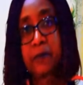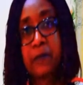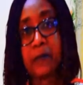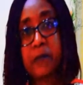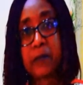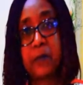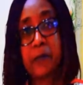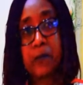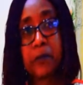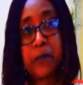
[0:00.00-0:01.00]
Thank you
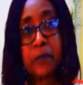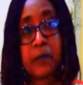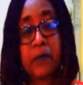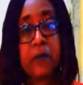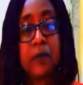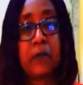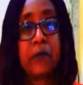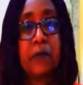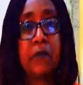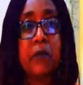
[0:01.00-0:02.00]
very much, Ma.
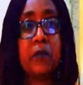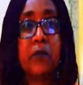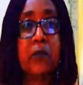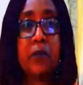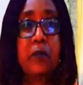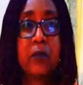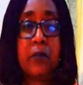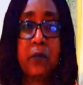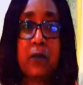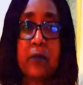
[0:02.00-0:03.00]

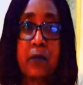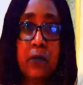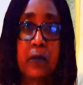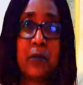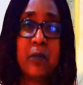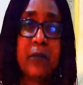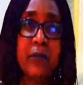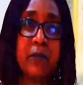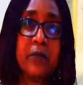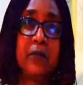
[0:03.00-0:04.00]
Also, in some
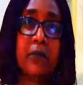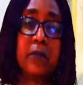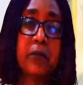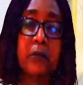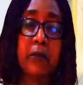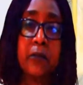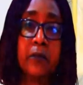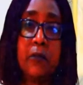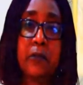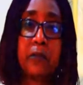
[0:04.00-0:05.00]
quarters, there's
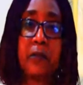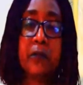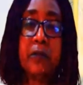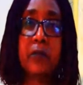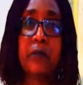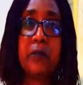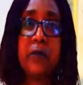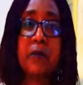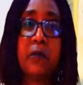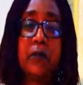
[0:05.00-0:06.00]
this opinion
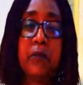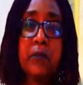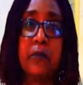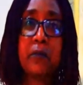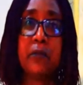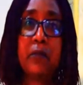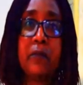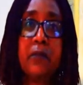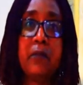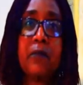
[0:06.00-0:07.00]
that
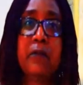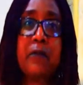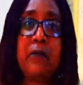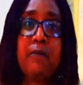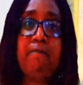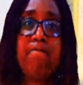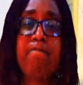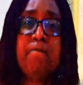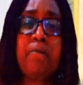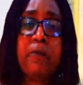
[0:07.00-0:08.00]
COVID-19 has
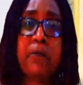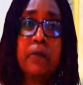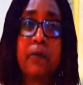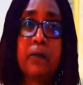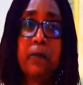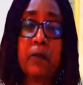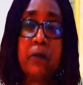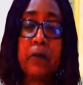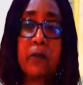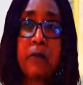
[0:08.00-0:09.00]
advanced the use
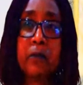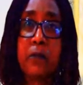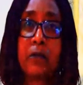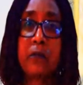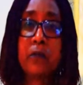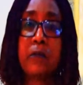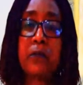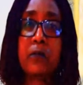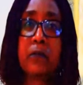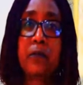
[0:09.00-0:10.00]
of educational
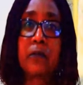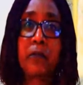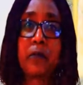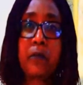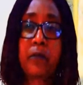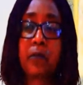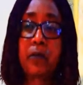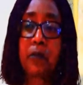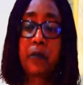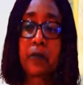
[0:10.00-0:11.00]
technologies in our
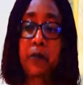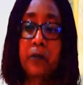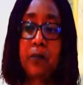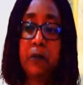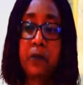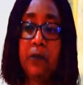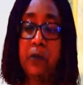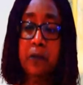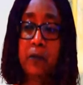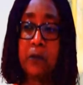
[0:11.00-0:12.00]
system. What is your
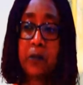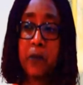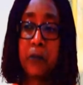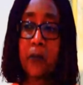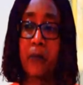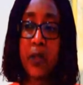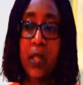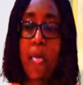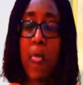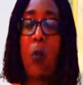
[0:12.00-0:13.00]
take on this, Ma?
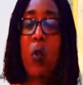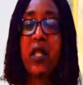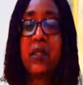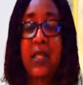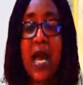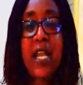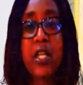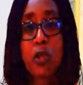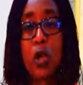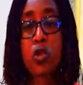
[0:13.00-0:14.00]
Well, that
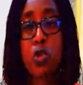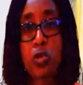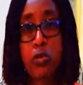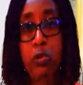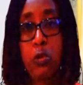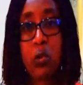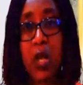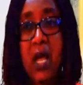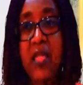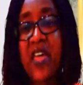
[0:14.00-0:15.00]
is also true.
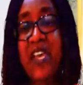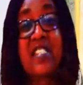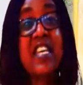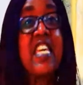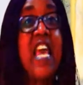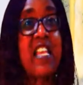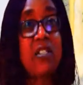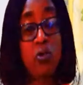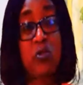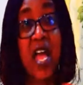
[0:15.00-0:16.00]
There is a yes
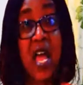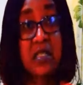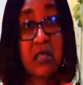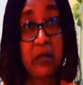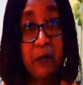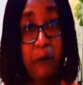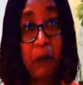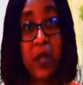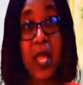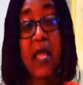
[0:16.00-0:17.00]
to that,
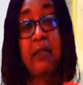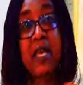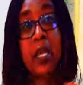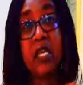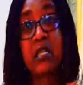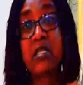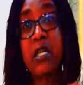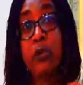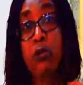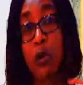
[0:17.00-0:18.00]
and there is
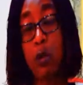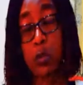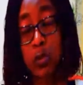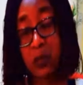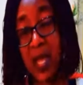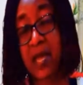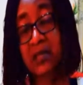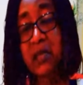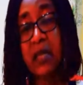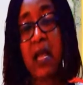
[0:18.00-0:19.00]
a no to that.
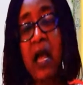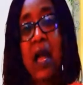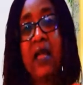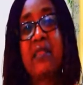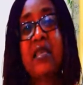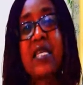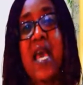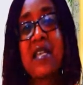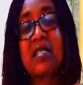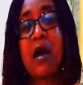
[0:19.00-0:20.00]
And the
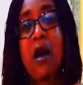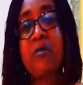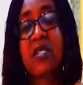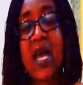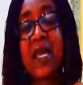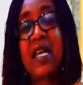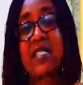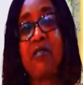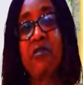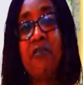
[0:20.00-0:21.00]
yes comes that it has
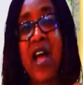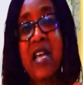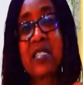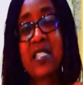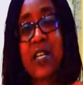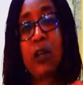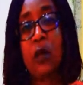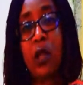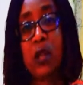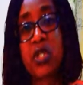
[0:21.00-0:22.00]
advanced
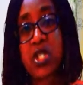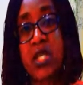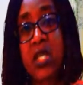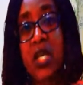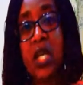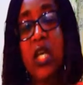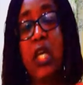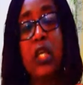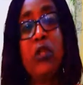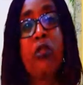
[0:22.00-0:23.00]
technology
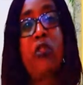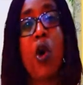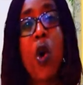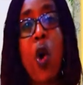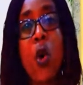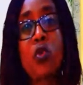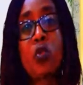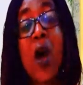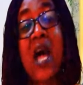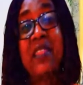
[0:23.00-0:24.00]
in those
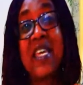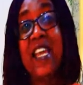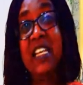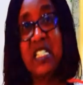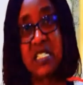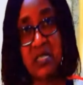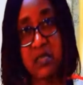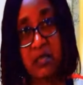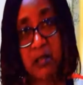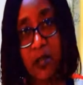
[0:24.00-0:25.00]
who are the
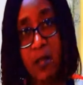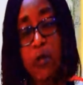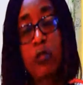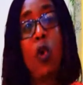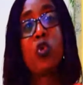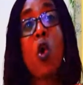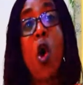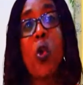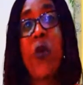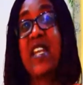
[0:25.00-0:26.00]
elitists, those who
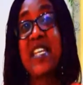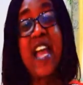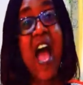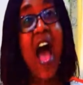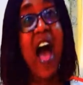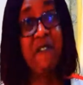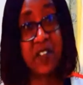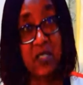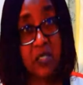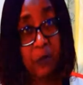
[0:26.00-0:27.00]
already have
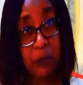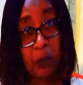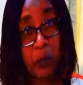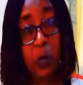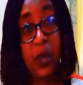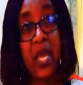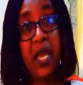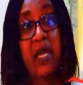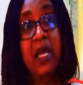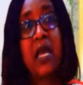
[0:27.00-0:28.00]
it,
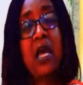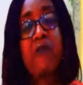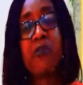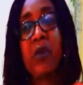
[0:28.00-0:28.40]
okay? For